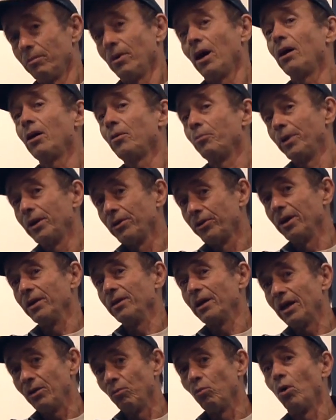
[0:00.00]
Our
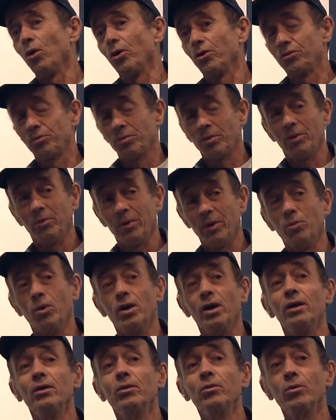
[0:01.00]
building then was where we
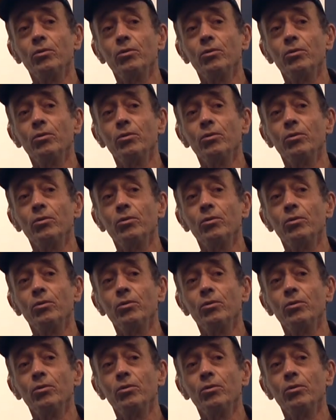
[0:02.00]
were.